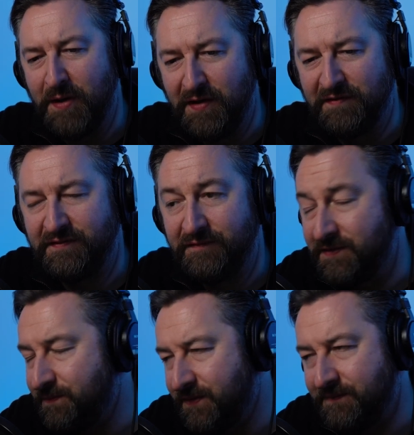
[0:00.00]
part of
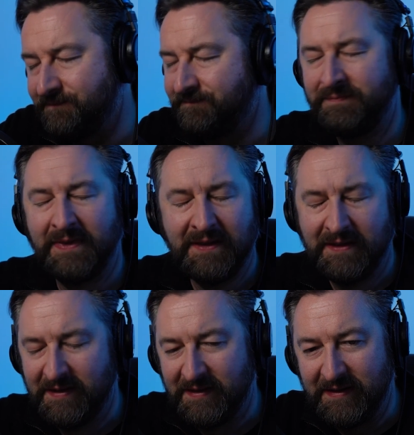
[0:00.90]
it. But
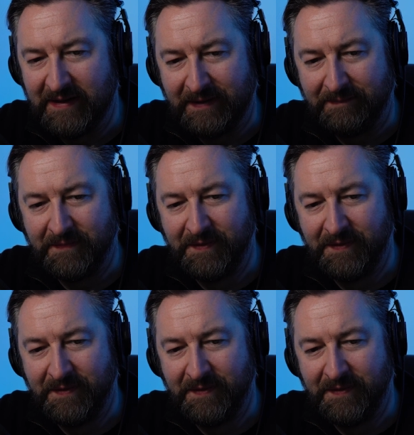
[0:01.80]
yeah,